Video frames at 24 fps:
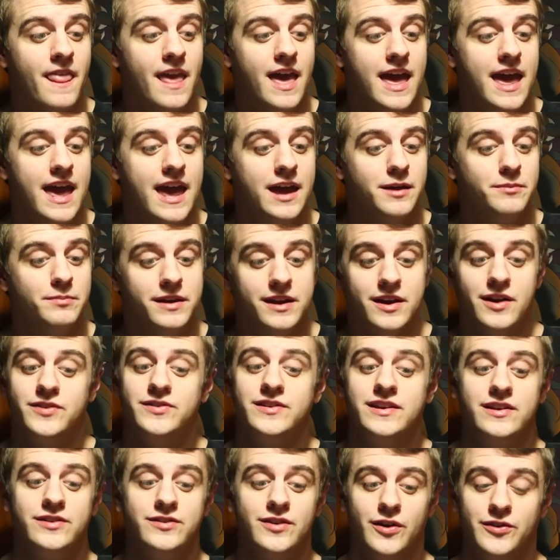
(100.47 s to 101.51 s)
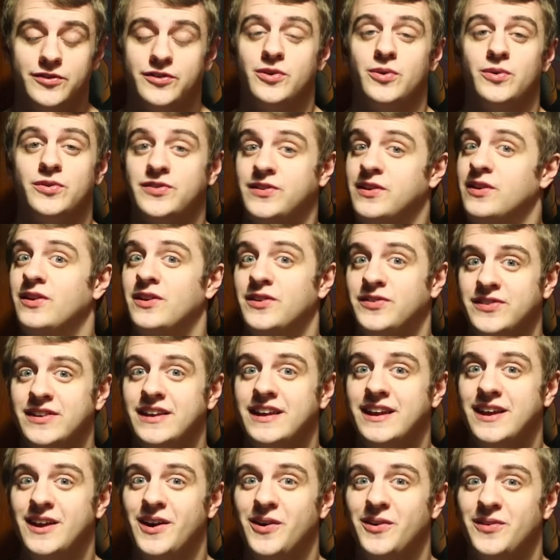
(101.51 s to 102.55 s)
And because he's also still a
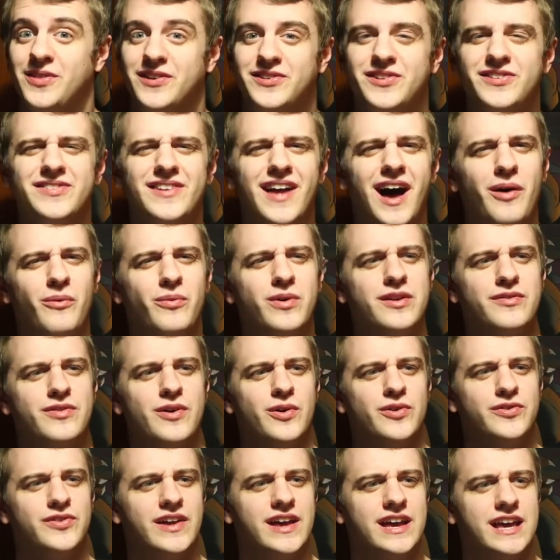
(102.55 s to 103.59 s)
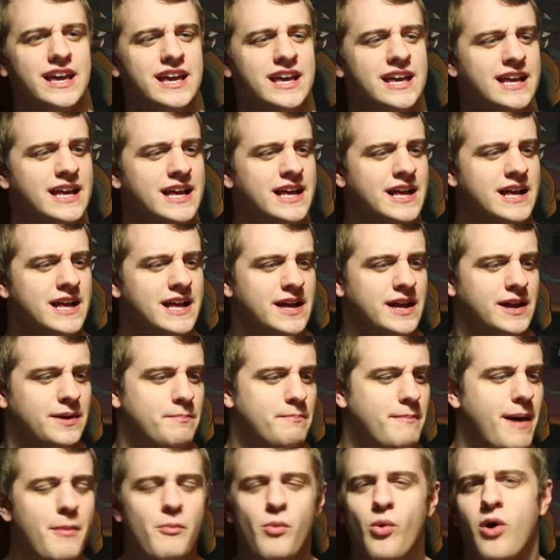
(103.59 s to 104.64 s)
CEO, this is not one of those like
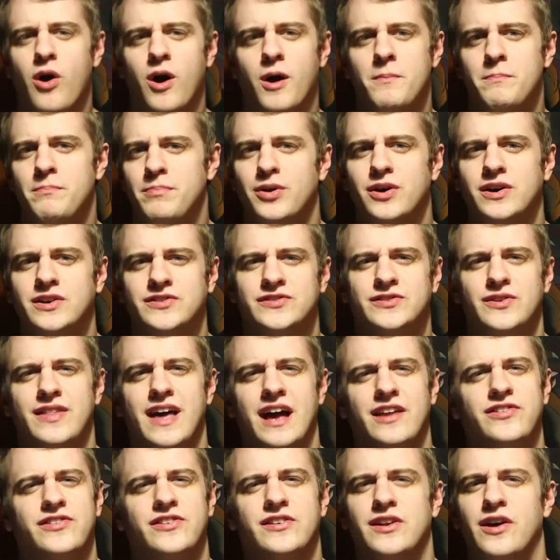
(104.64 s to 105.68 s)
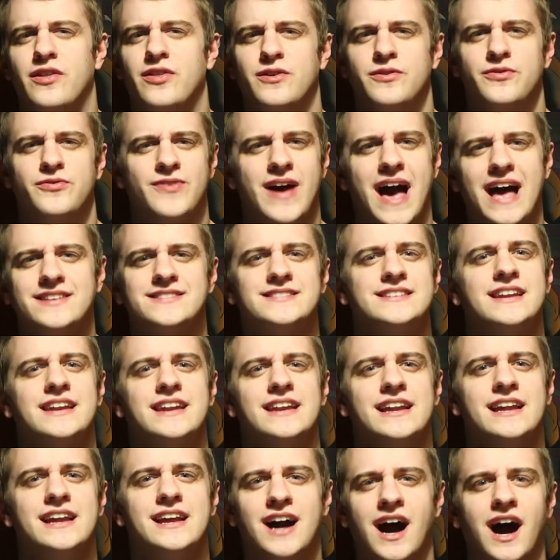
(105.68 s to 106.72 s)
memoir books, so that's another
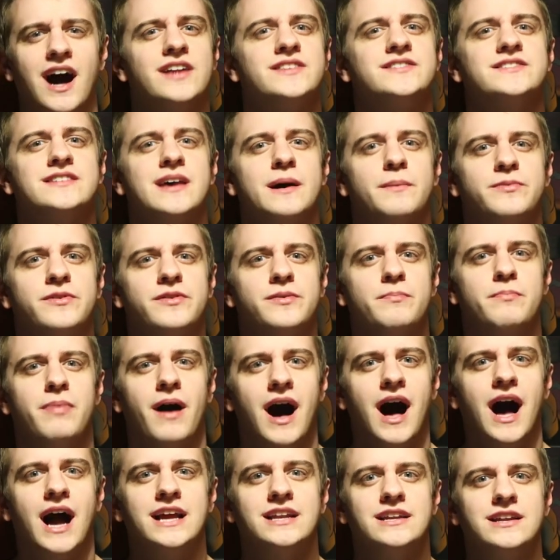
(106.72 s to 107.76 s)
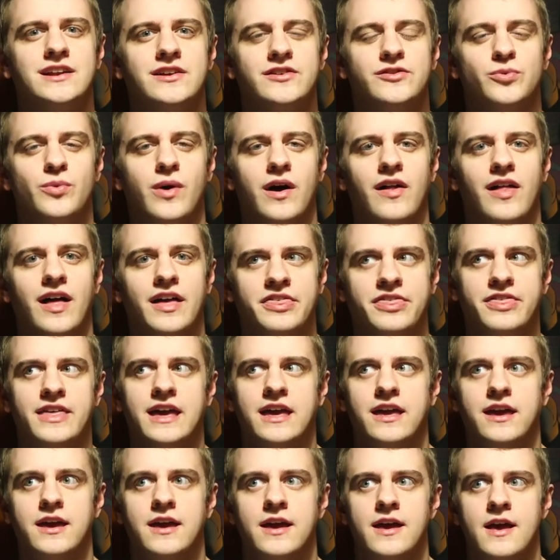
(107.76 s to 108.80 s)
fascinating concept behind it as well. I
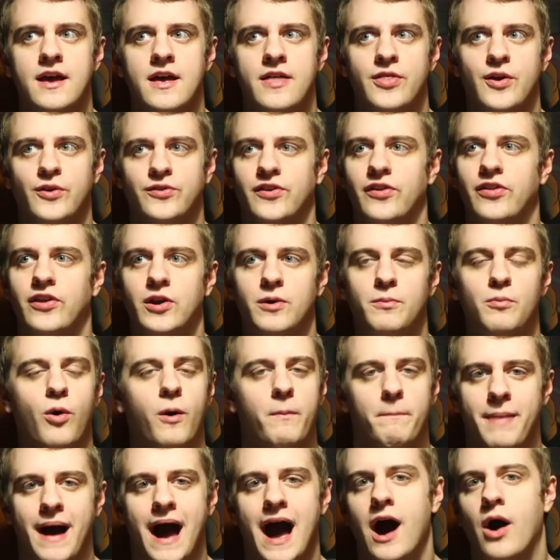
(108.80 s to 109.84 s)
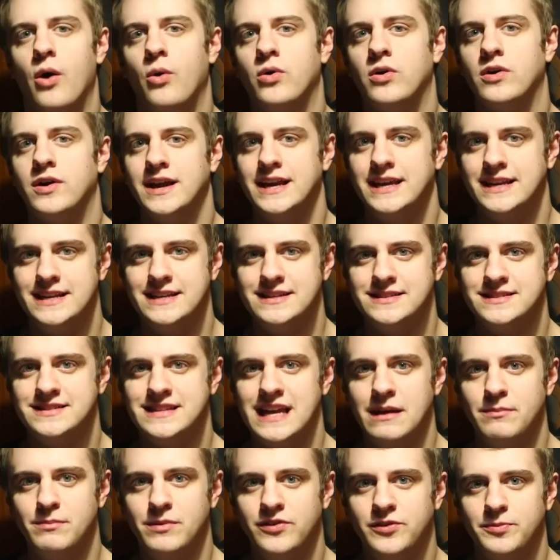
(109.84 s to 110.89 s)
think there's a little more power in his
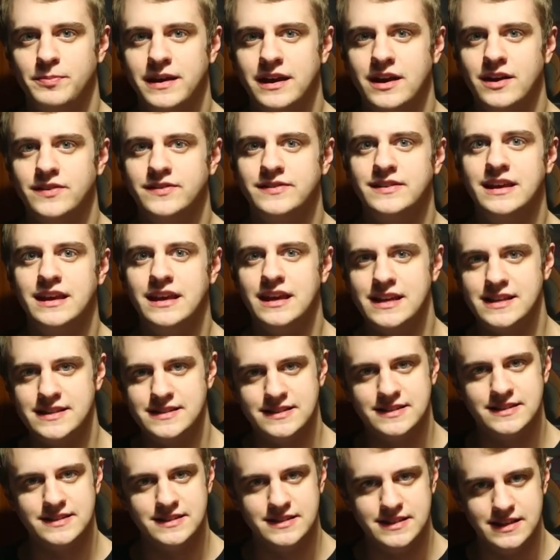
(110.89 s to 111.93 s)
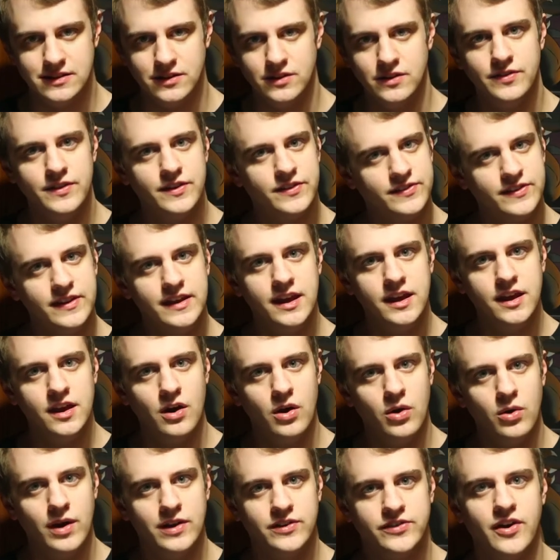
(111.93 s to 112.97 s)
statements because he is still the
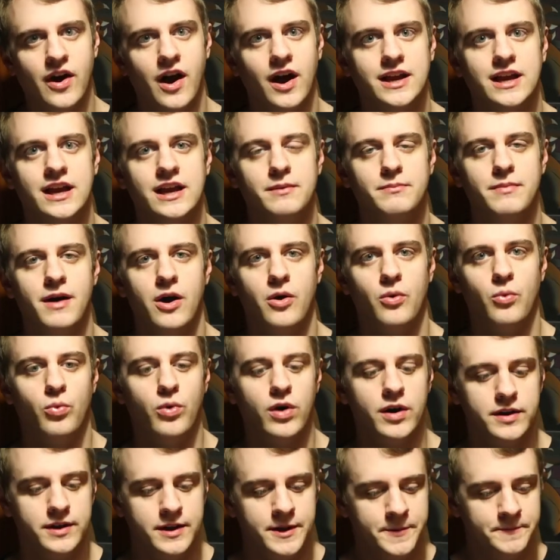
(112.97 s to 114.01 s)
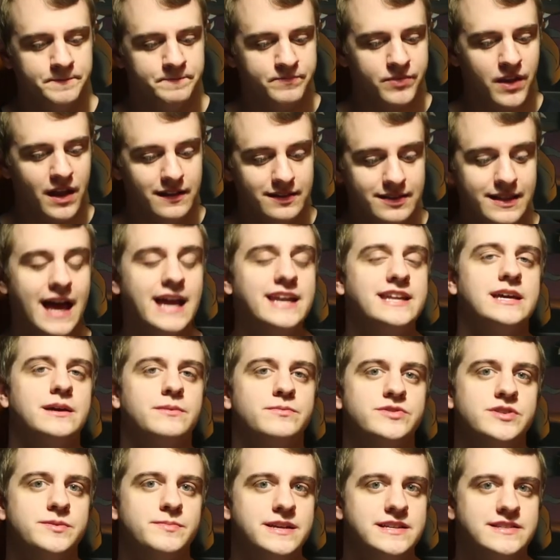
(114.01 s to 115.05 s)
CEO and talking about what led
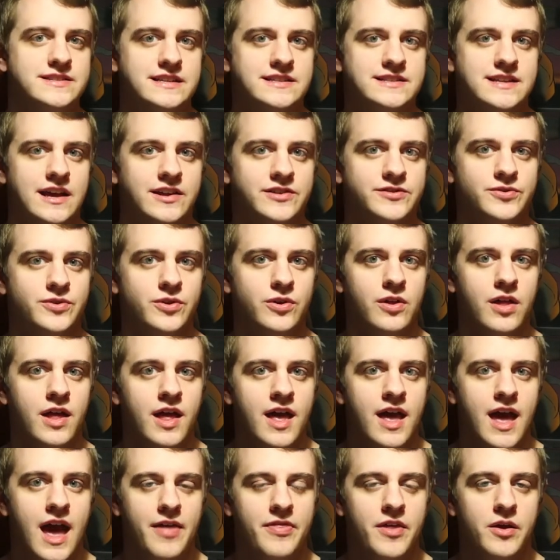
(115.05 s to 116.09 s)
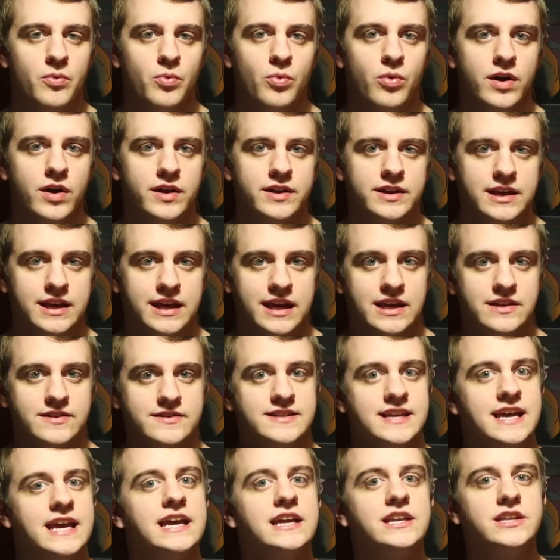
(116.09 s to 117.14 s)
him to be successful and then what
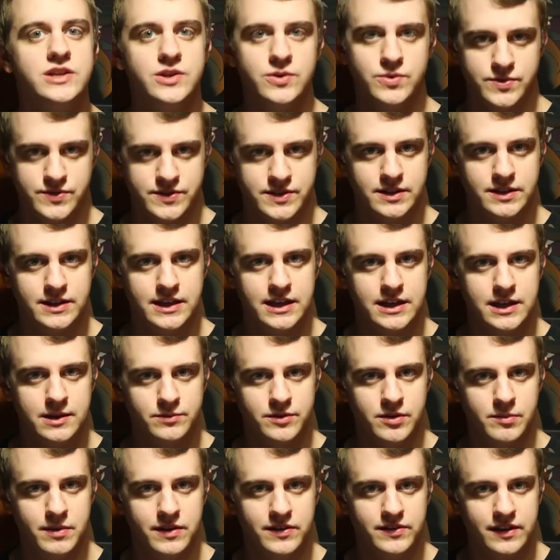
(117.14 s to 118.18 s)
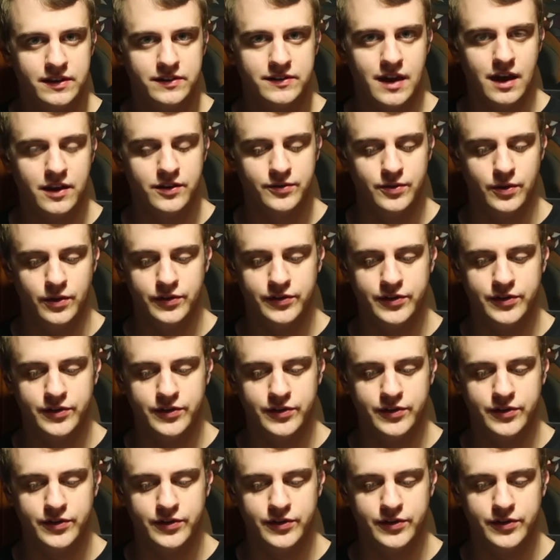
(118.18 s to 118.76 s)
continues to lead him to be successful.